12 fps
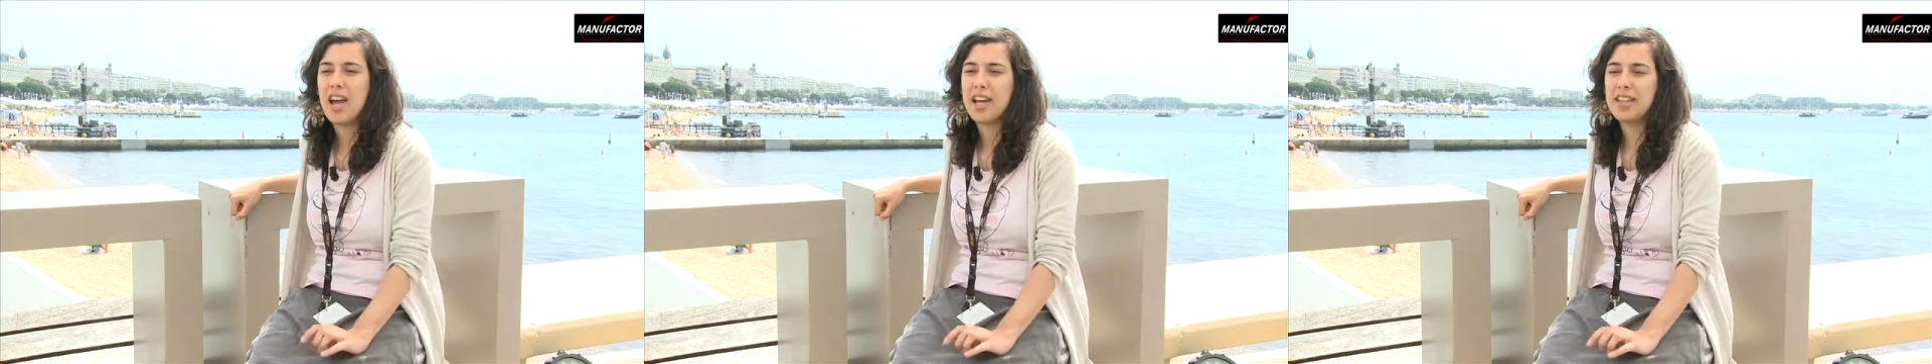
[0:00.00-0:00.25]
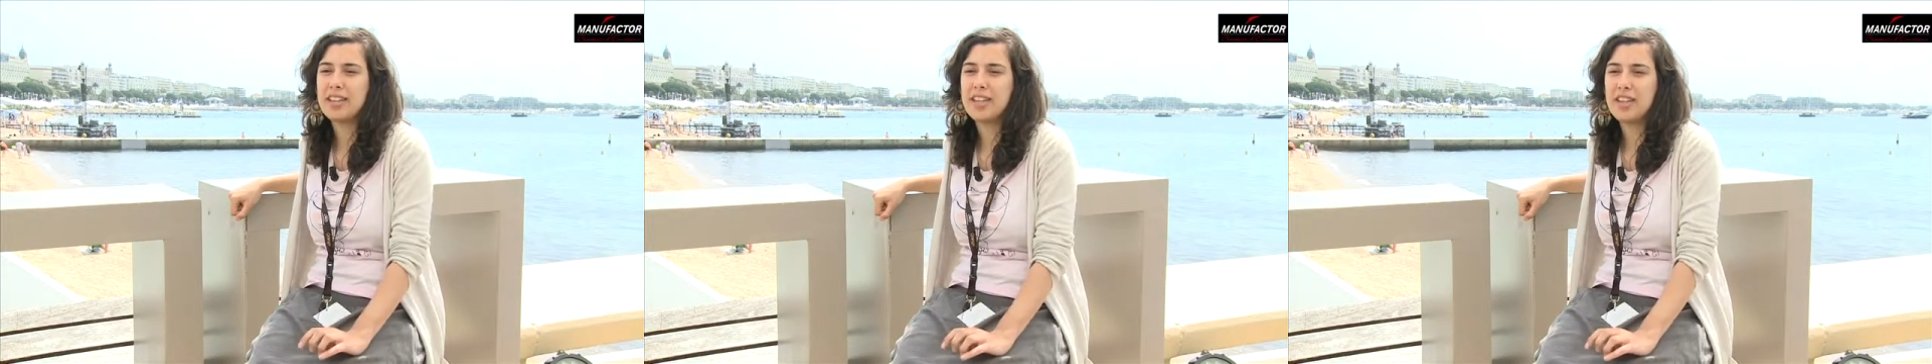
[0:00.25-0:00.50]

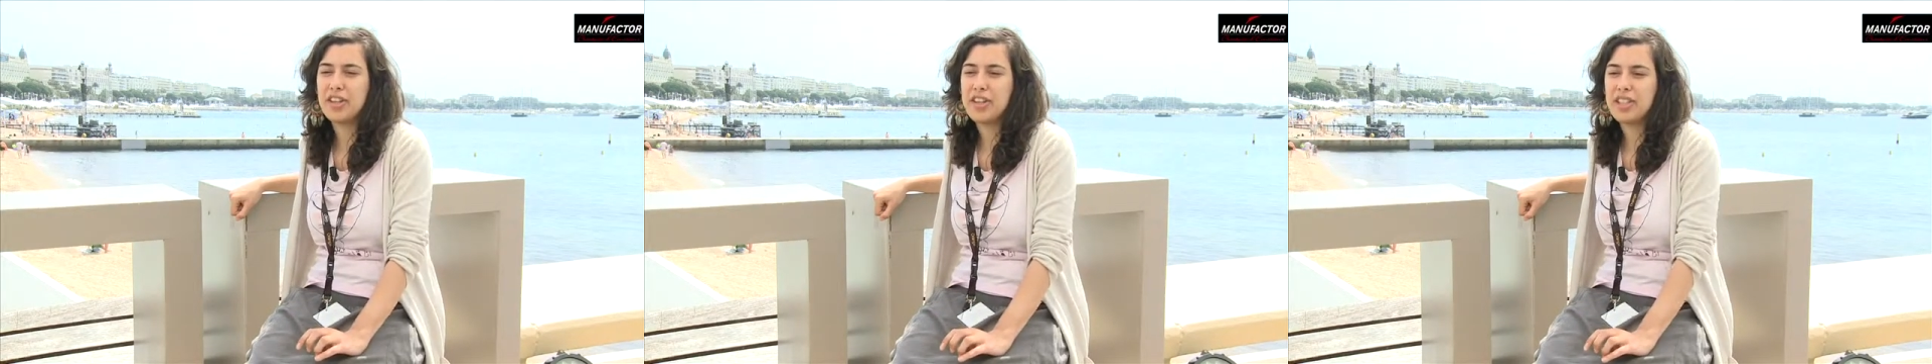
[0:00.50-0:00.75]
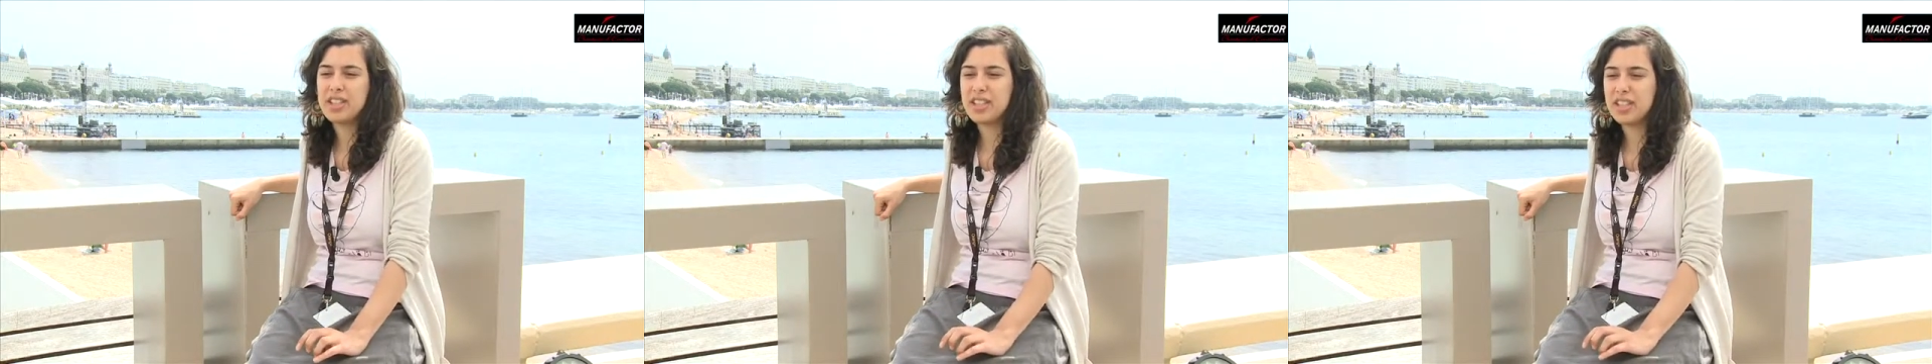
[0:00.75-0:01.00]
and you
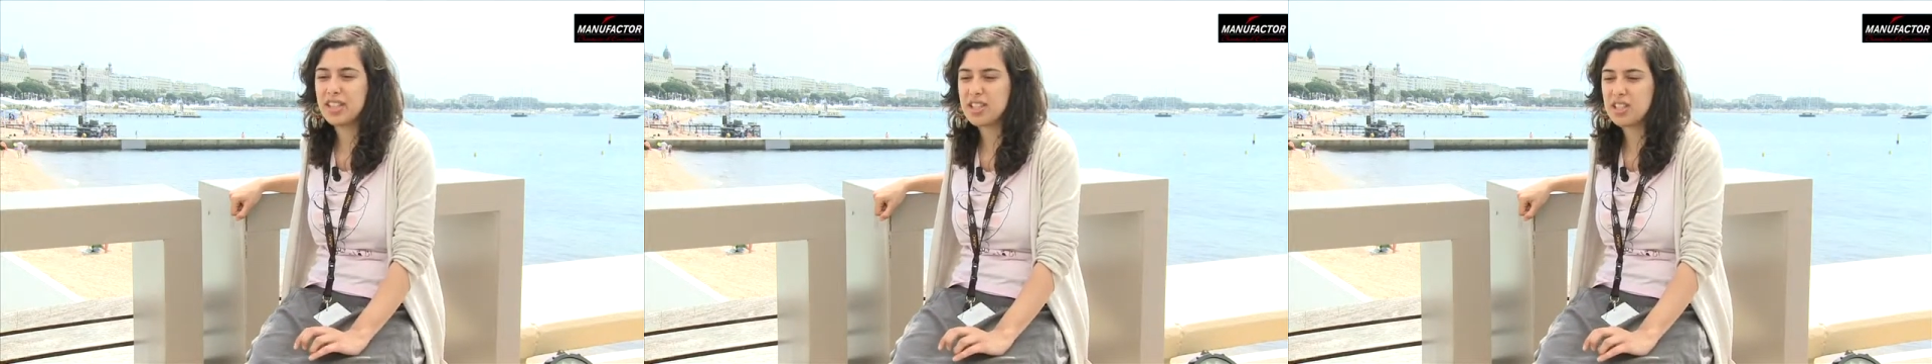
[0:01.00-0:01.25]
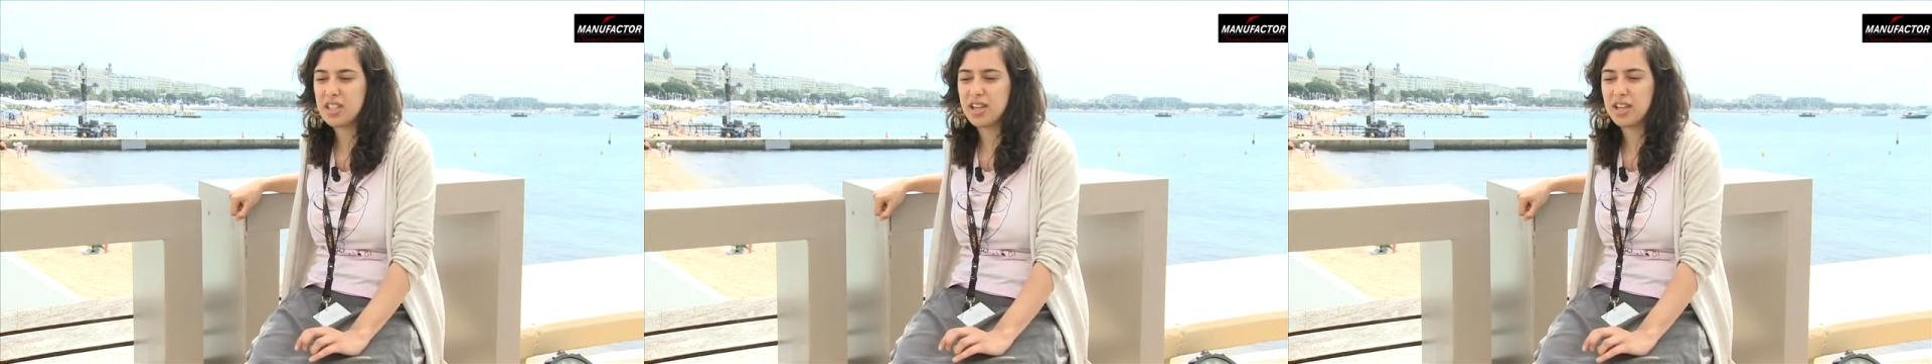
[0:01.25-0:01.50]
can see
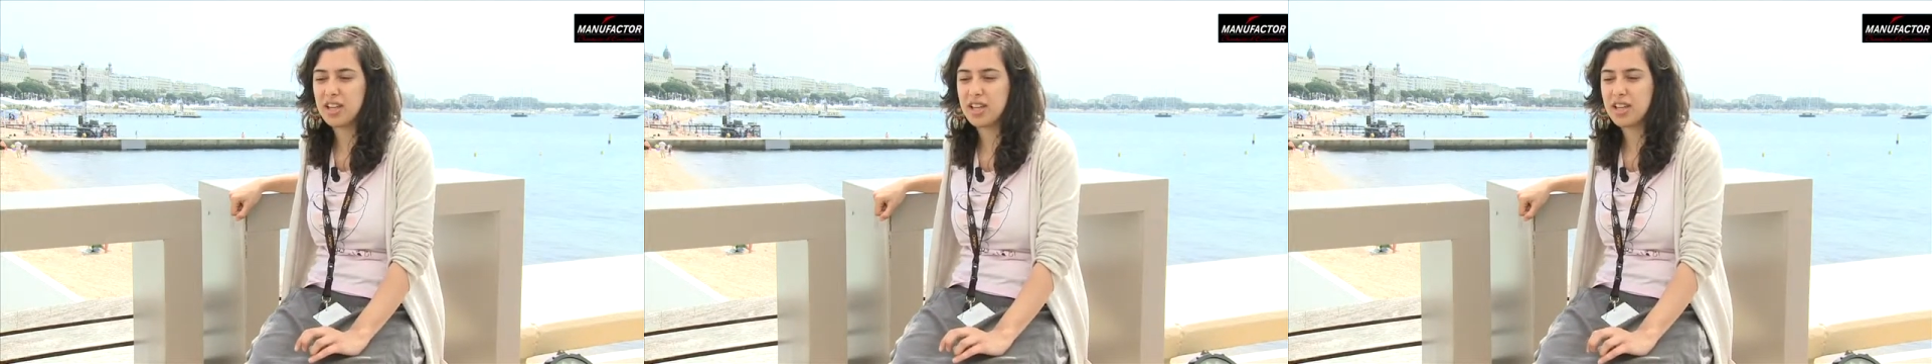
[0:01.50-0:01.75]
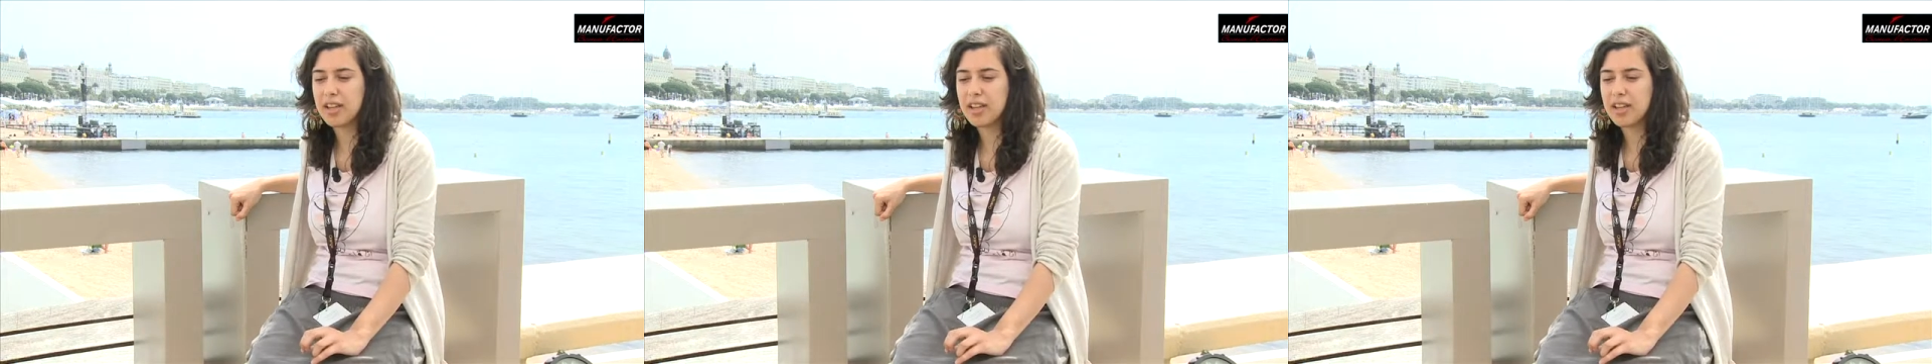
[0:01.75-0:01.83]
this in